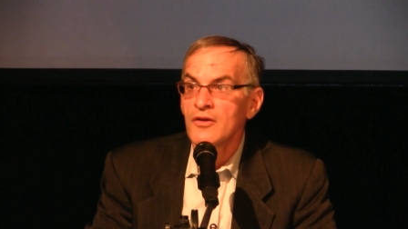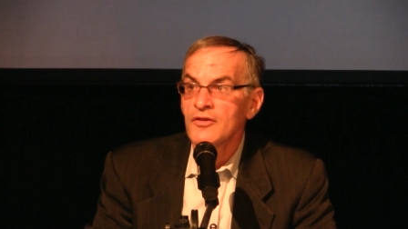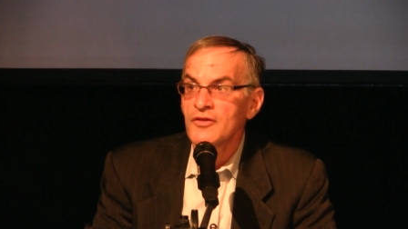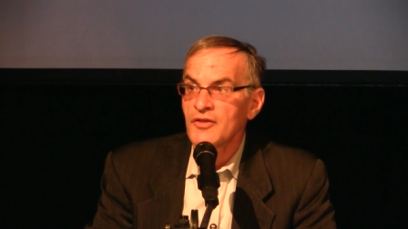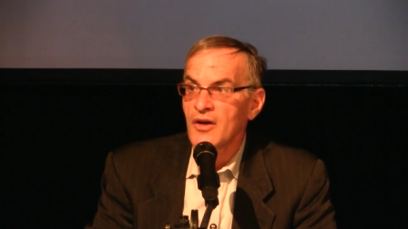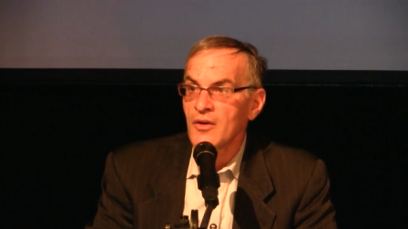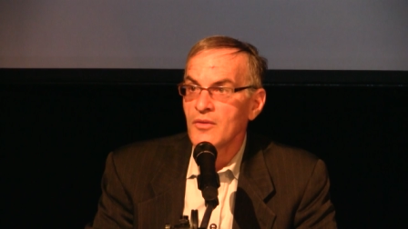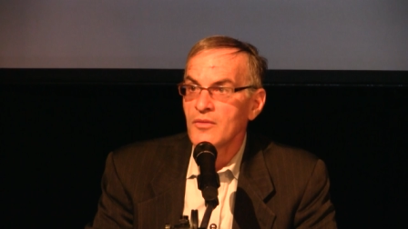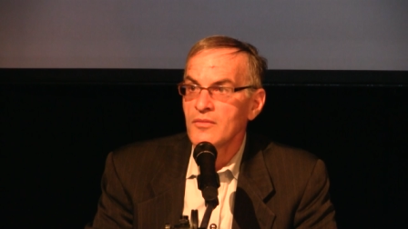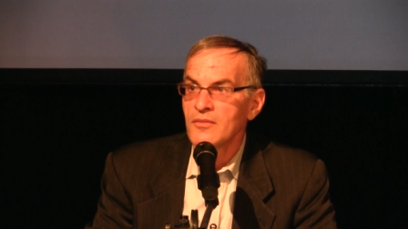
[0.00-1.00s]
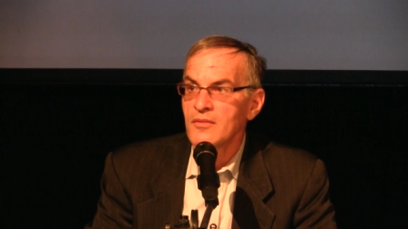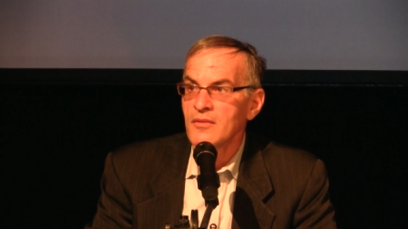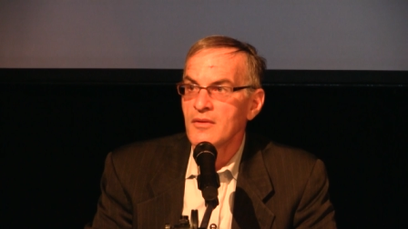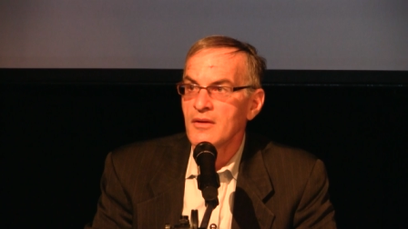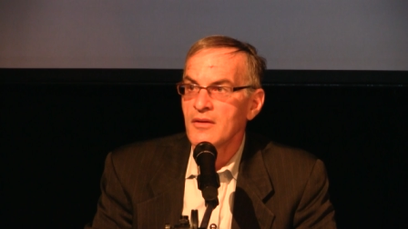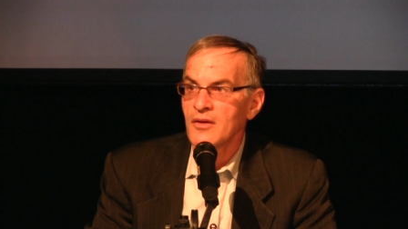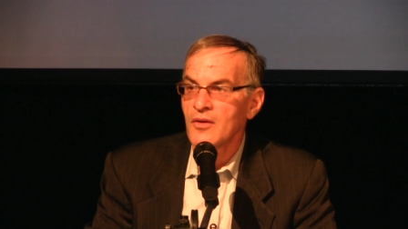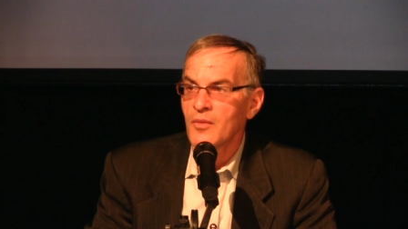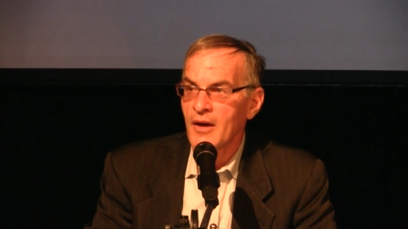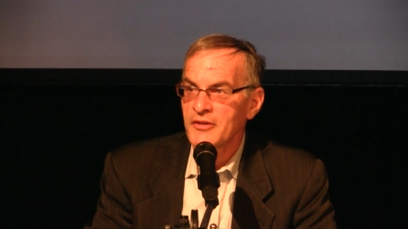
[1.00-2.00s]
So
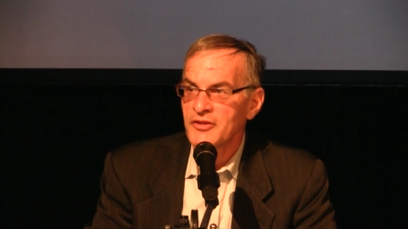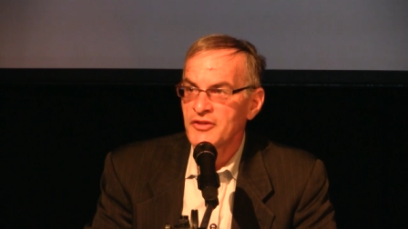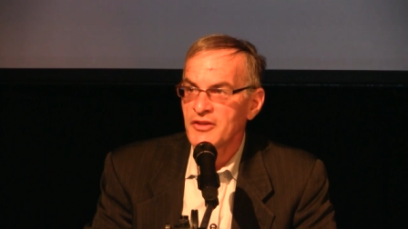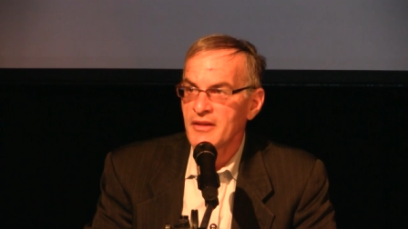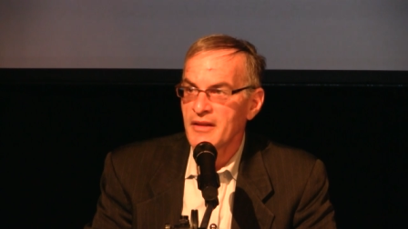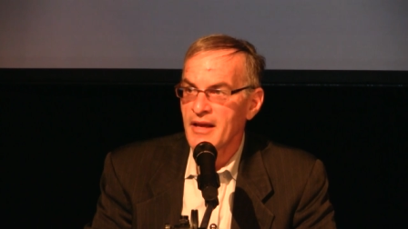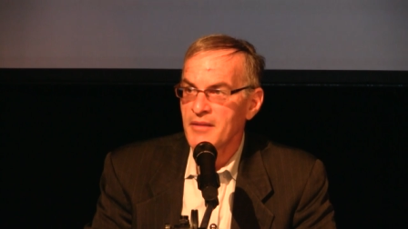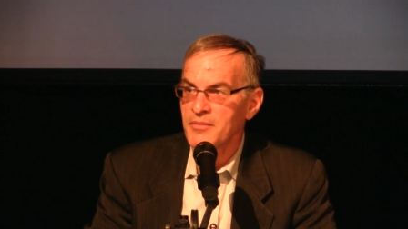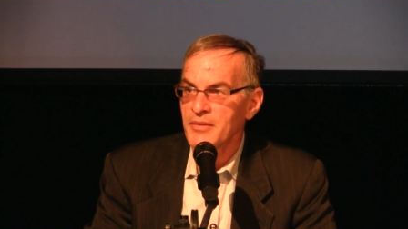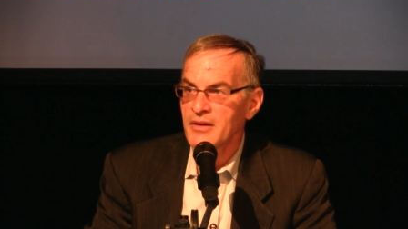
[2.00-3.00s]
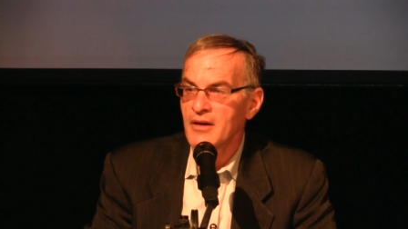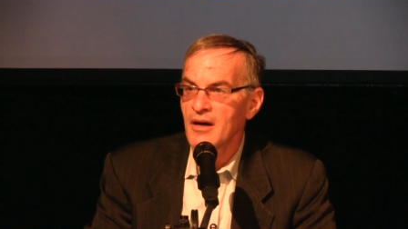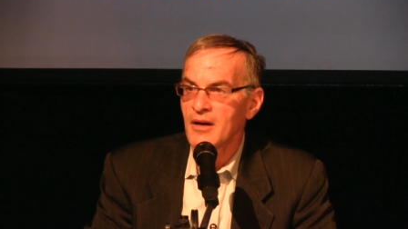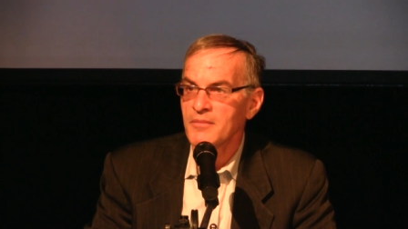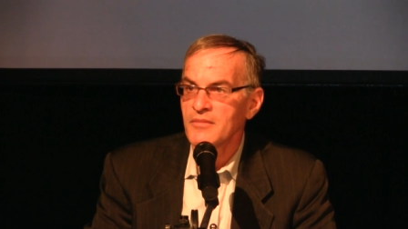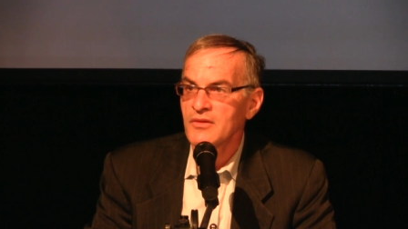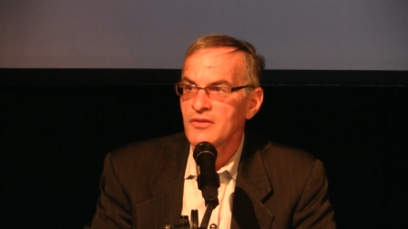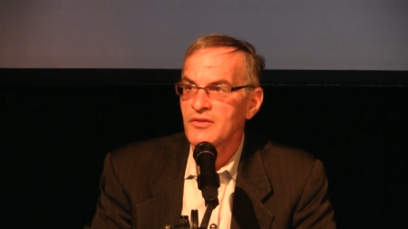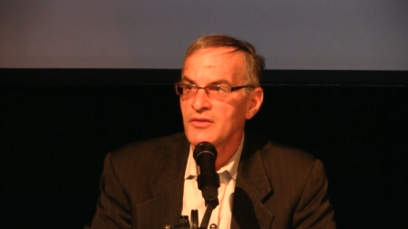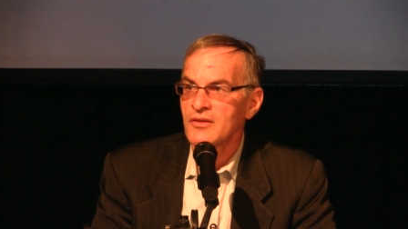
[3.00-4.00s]
the question then
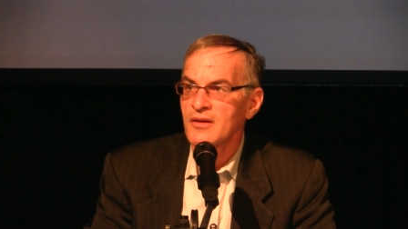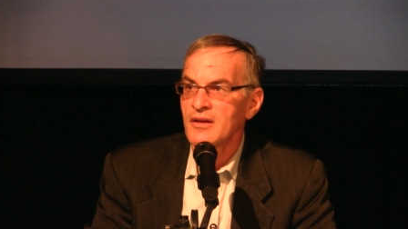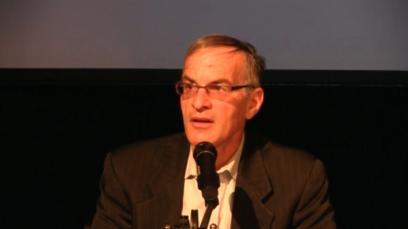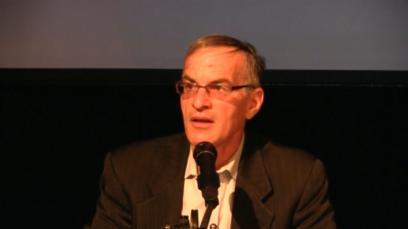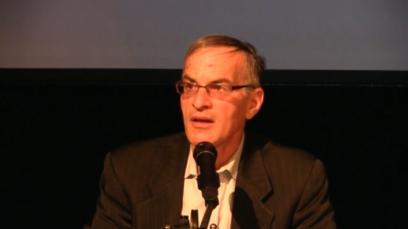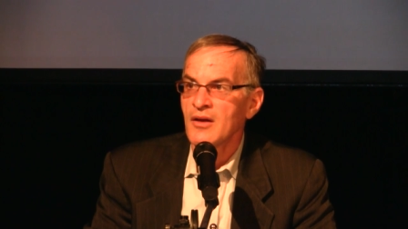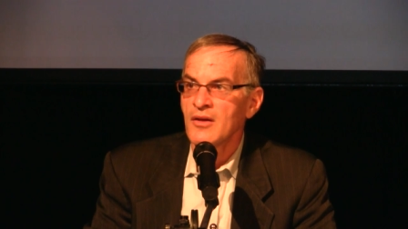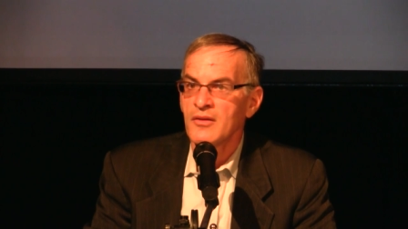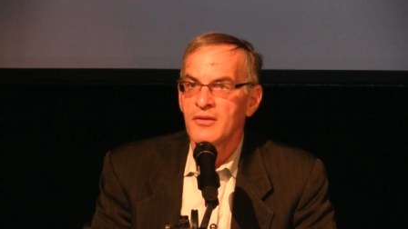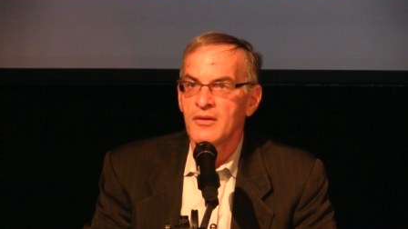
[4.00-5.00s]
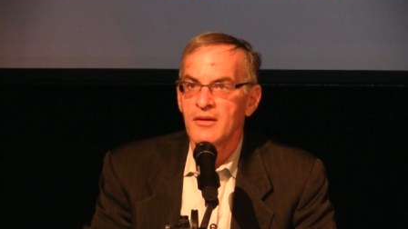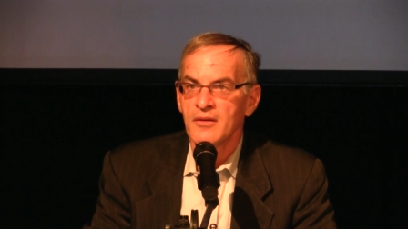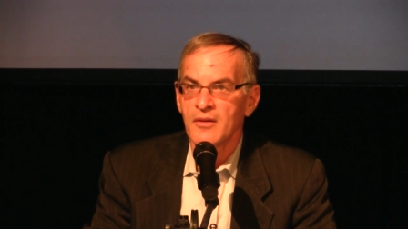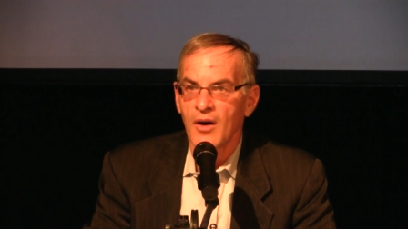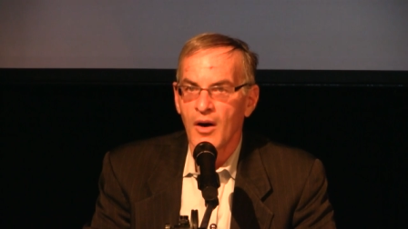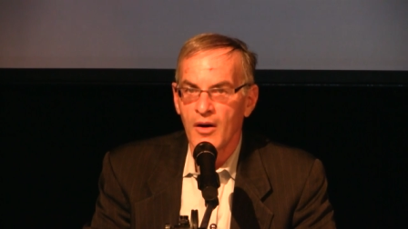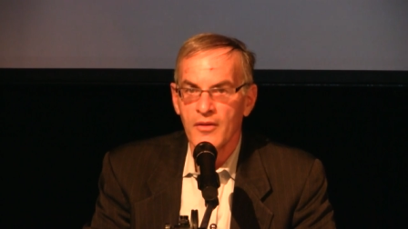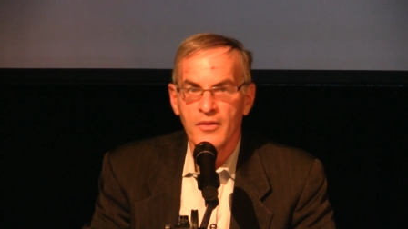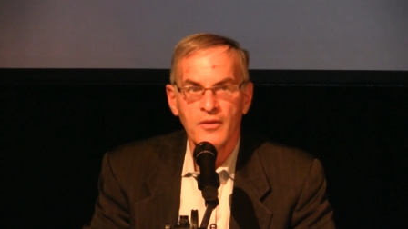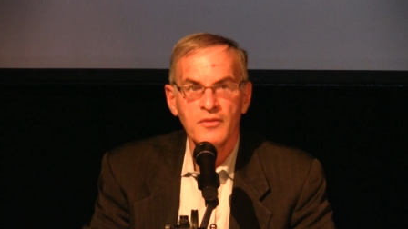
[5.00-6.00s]
becomes,
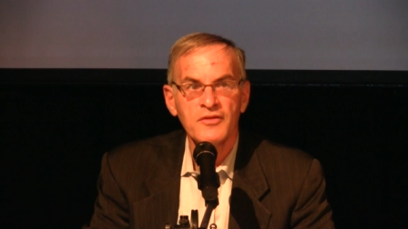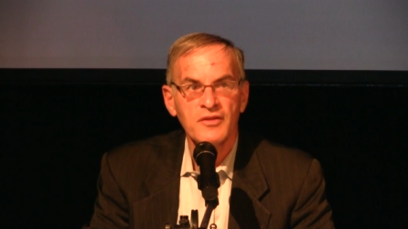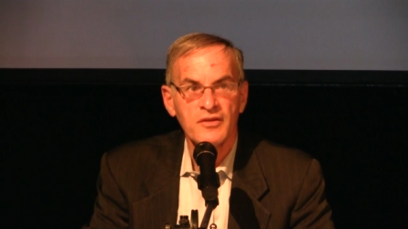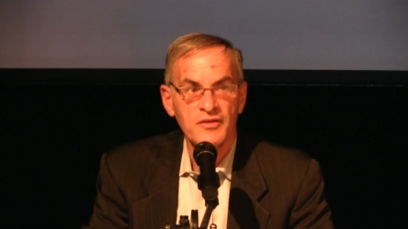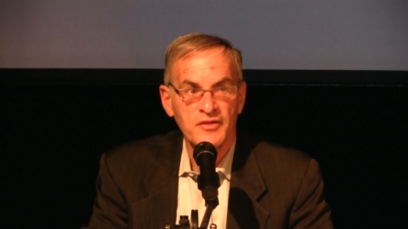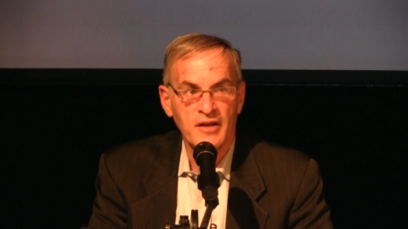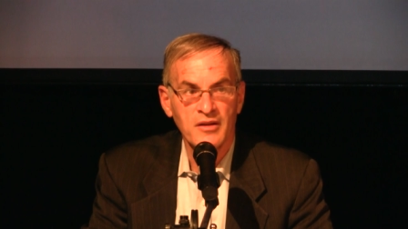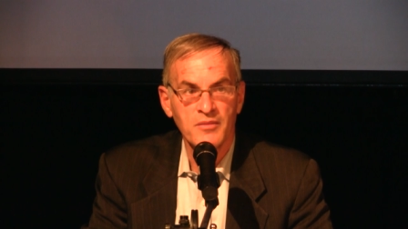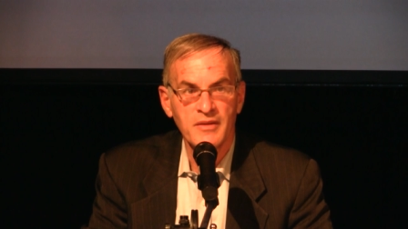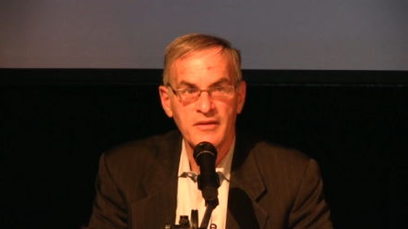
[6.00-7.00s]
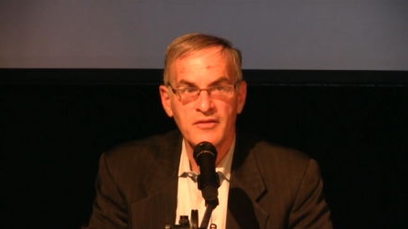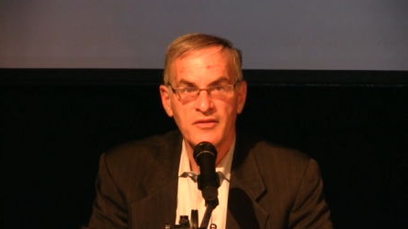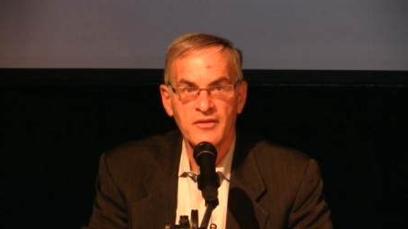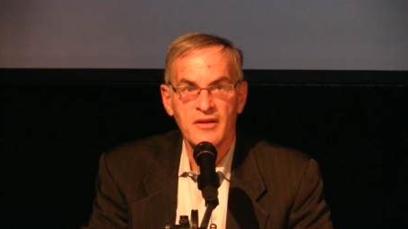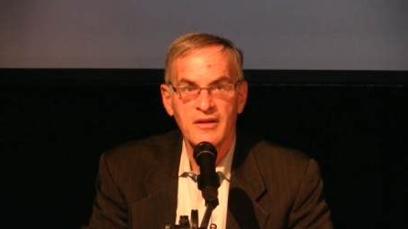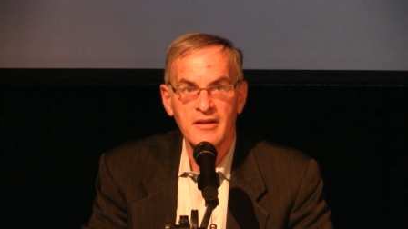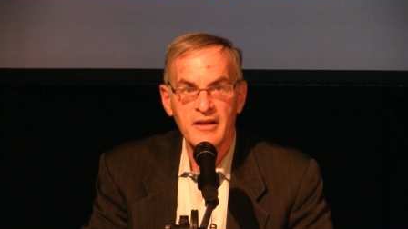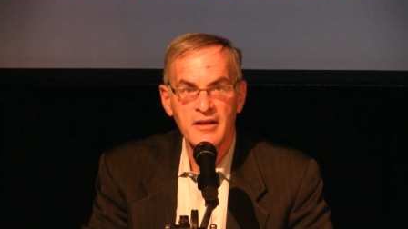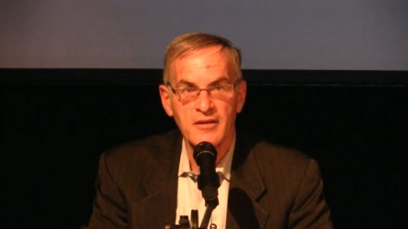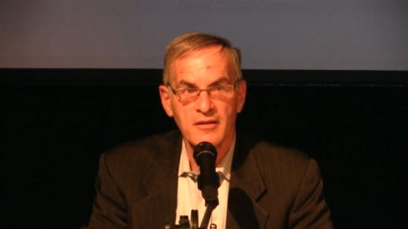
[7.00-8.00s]
are those settlements
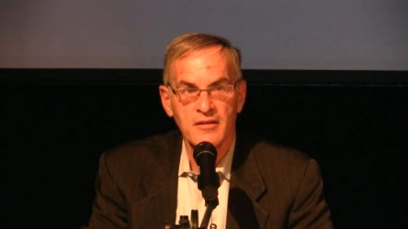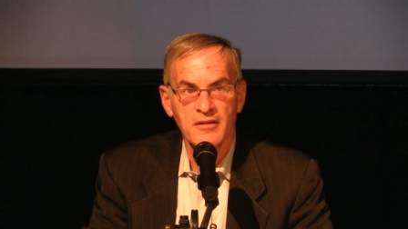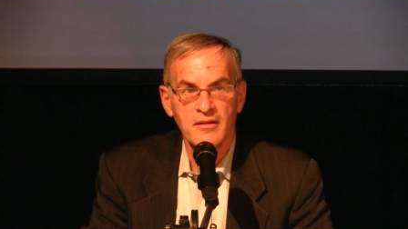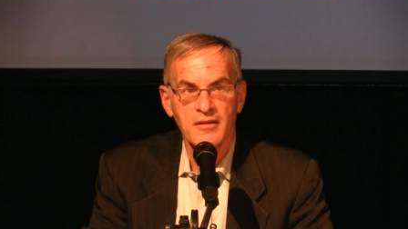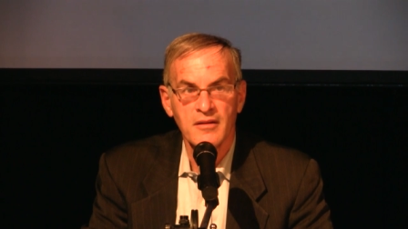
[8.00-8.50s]
legal?